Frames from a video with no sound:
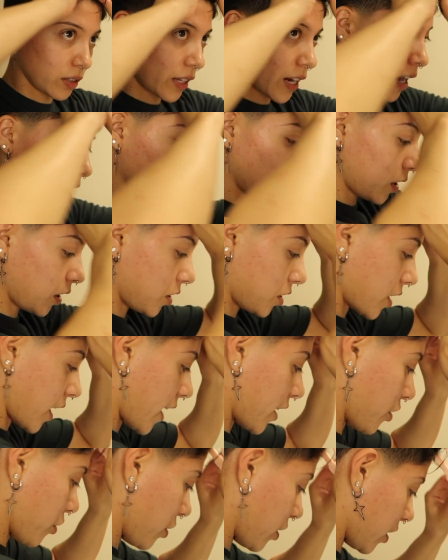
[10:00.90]
Now that the
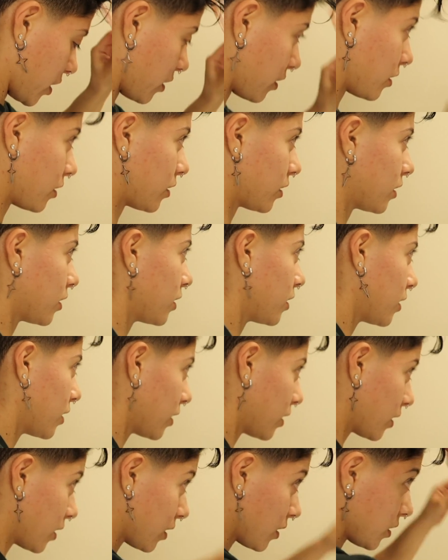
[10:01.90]
sides are done,
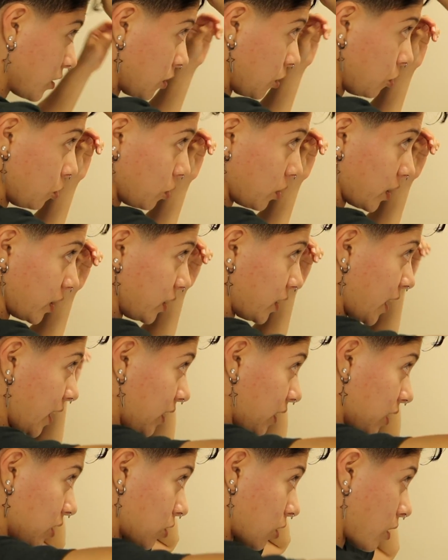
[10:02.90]
you can take
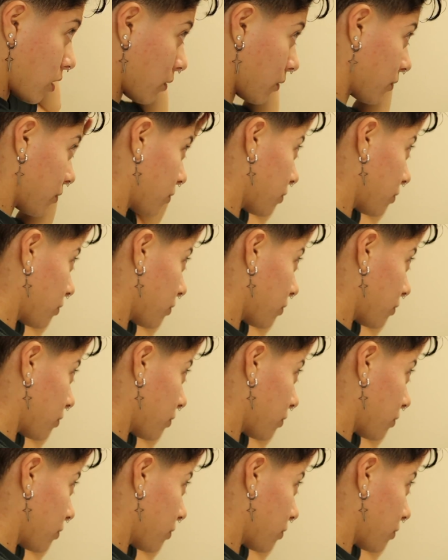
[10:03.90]
this off.